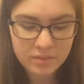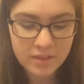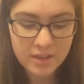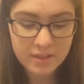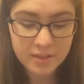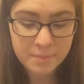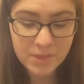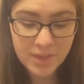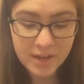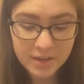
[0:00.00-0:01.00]
The
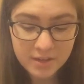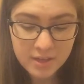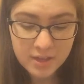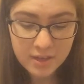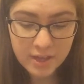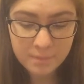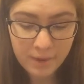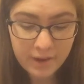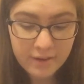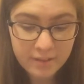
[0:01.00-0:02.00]
sympathetic and
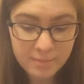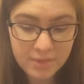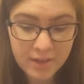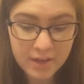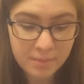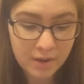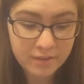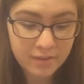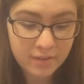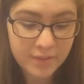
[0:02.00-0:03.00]
parasympathetic
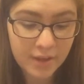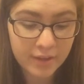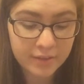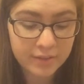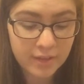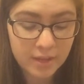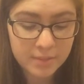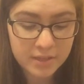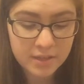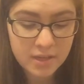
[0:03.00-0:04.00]
parts of the
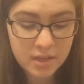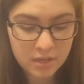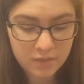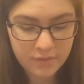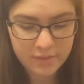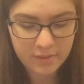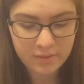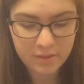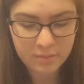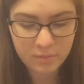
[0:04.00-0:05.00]
autonomic nervous
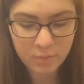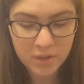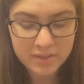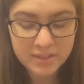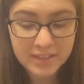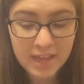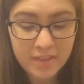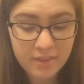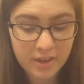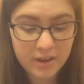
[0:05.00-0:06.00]
systems work
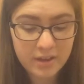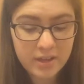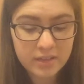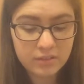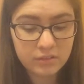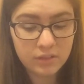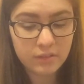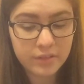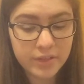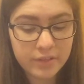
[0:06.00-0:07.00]
together to
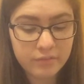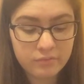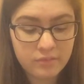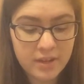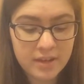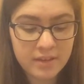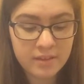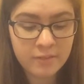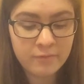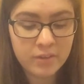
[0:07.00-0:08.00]
lower and raise
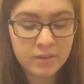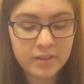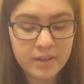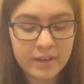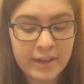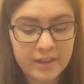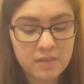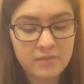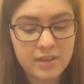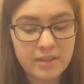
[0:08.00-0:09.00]
involuntary
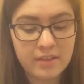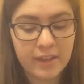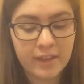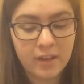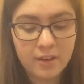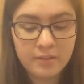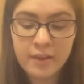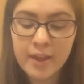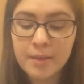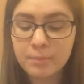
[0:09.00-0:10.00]
activities like heart
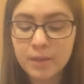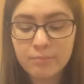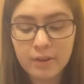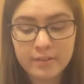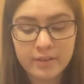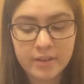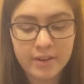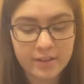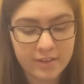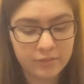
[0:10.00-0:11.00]
rate, blood pressure,
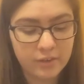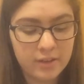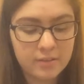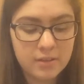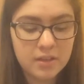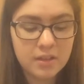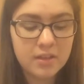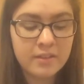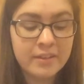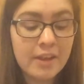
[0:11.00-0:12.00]
etc.
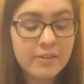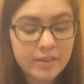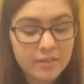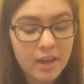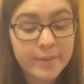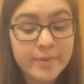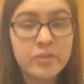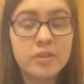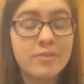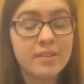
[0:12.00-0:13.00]
Now we're going to talk about
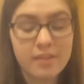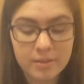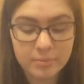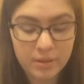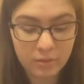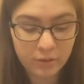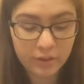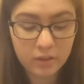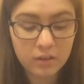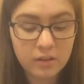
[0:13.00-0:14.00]
nervous system
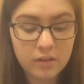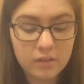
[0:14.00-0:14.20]
disorders.